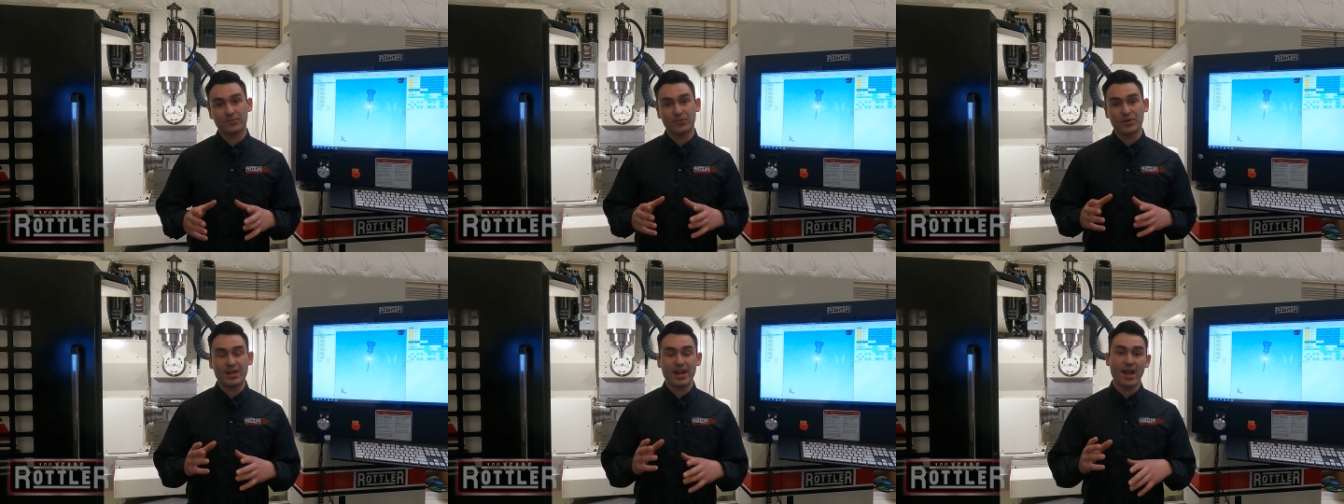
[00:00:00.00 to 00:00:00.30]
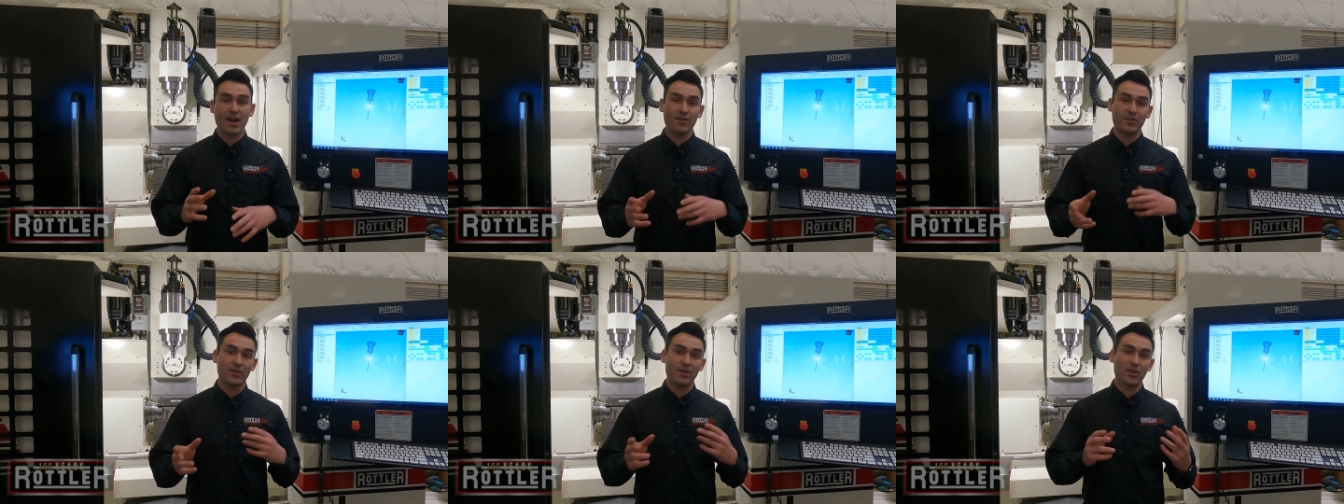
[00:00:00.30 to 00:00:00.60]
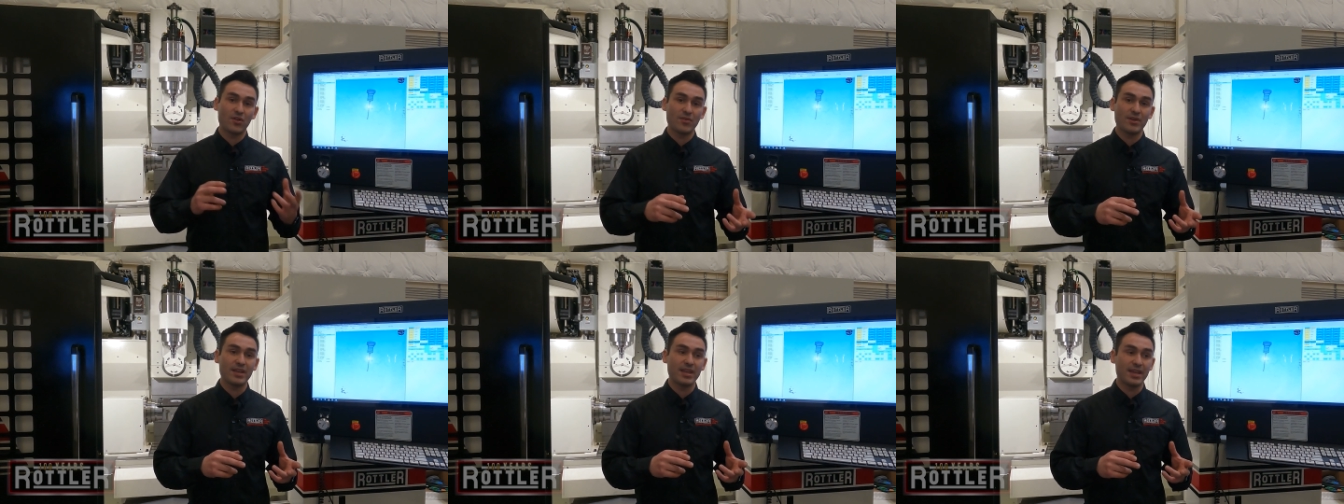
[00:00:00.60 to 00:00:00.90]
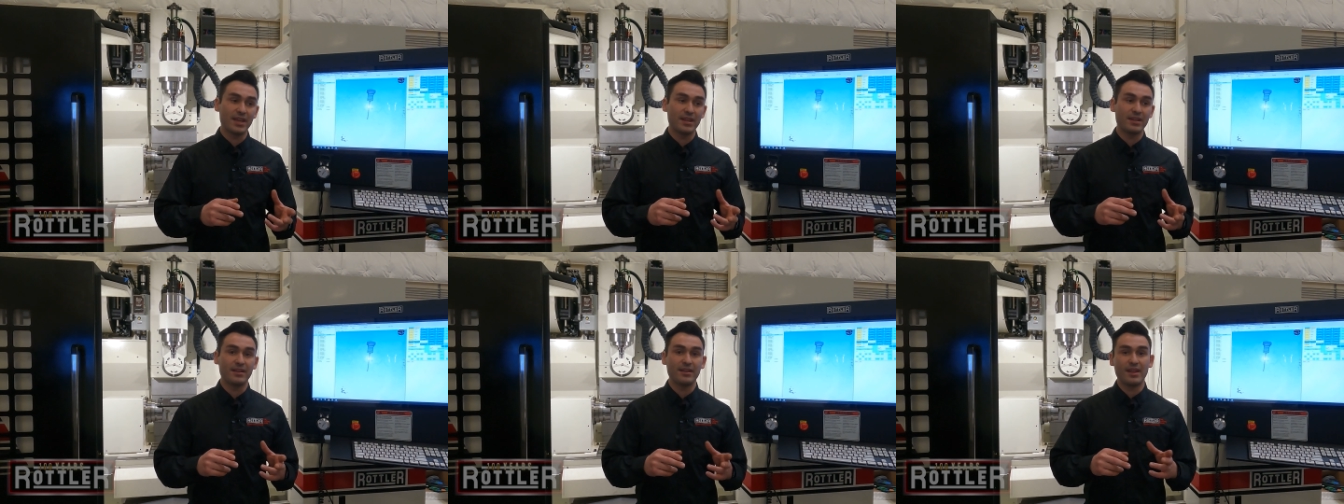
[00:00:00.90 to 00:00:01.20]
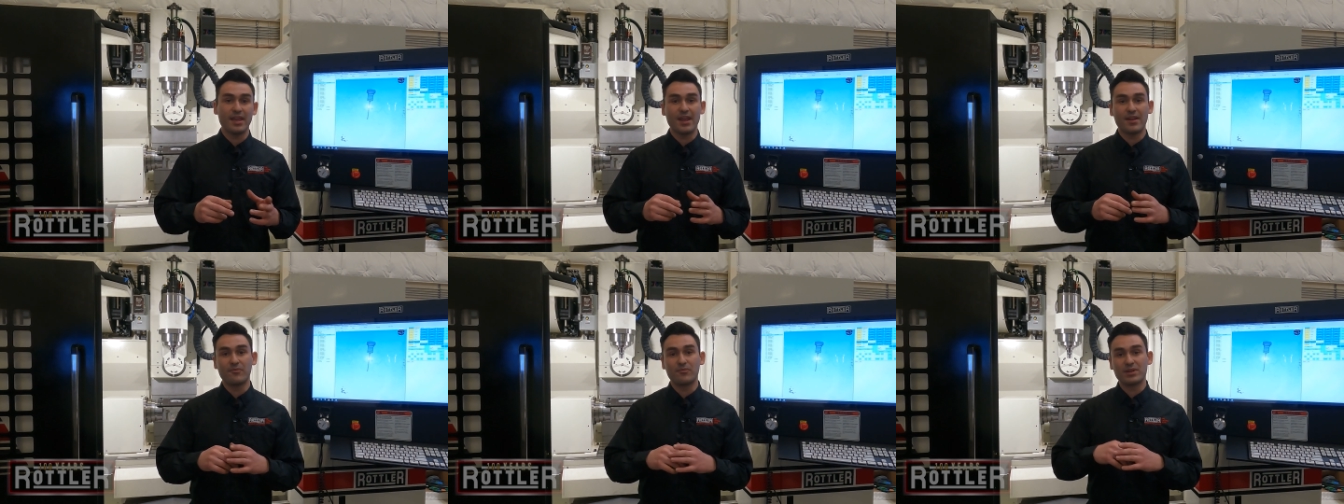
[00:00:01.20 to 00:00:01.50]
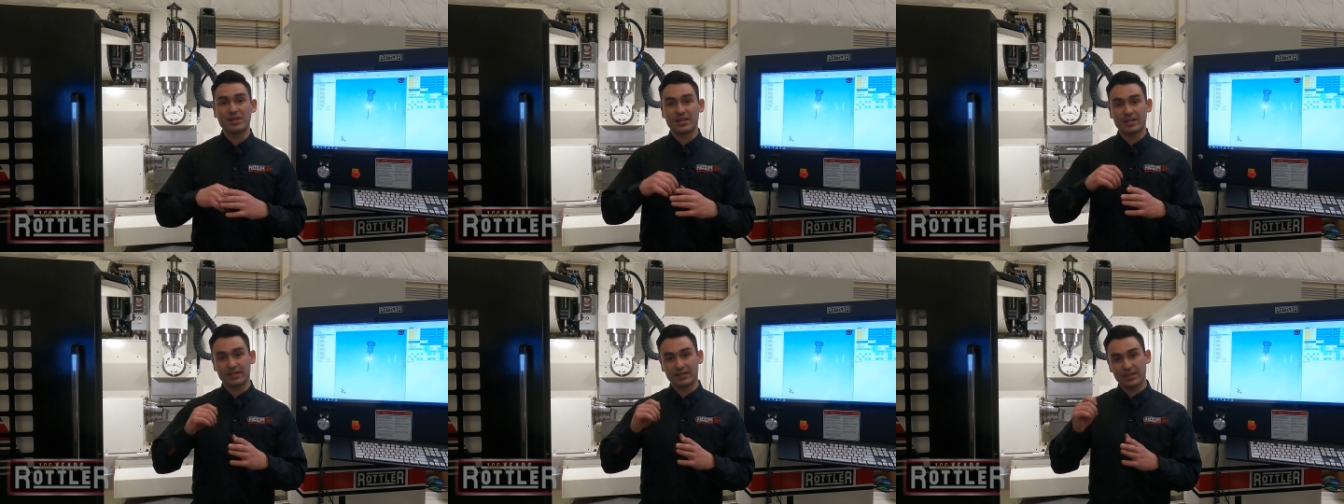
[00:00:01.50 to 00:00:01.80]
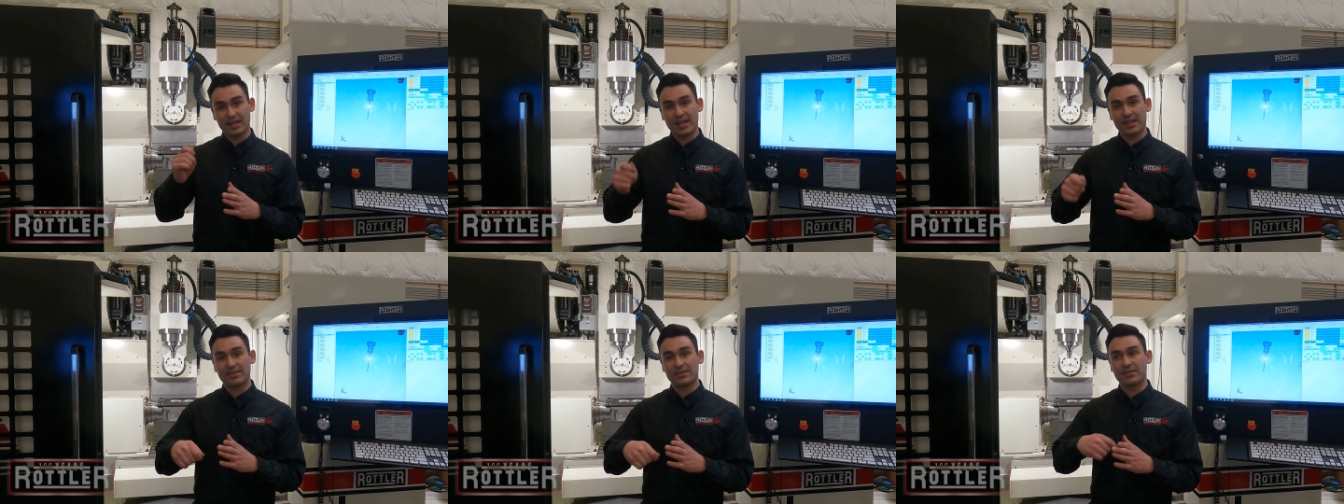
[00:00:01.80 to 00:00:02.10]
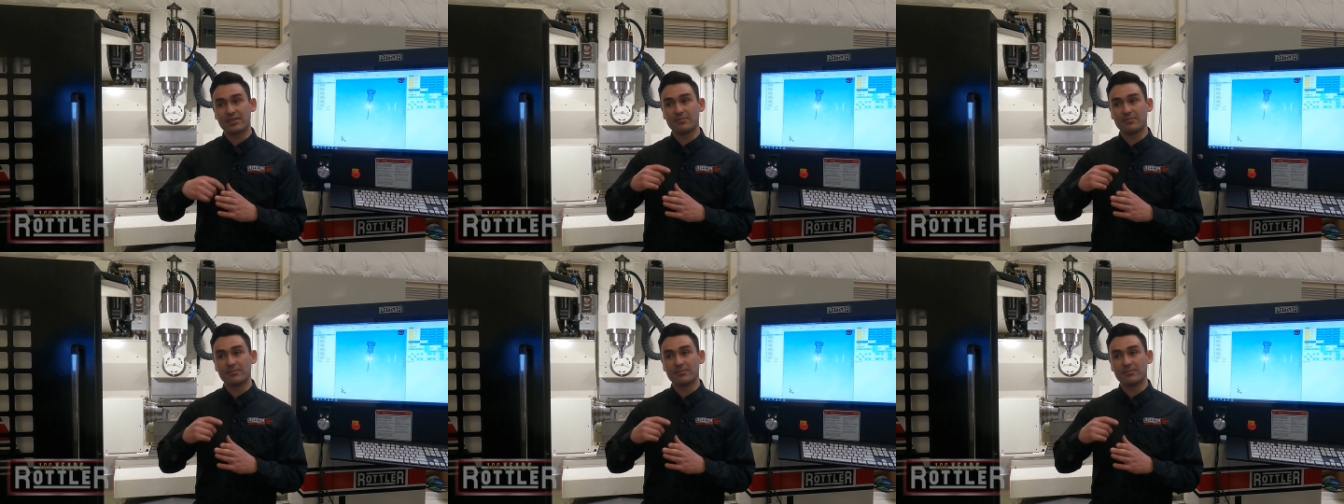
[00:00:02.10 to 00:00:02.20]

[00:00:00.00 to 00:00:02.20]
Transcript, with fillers: we now go in and we can let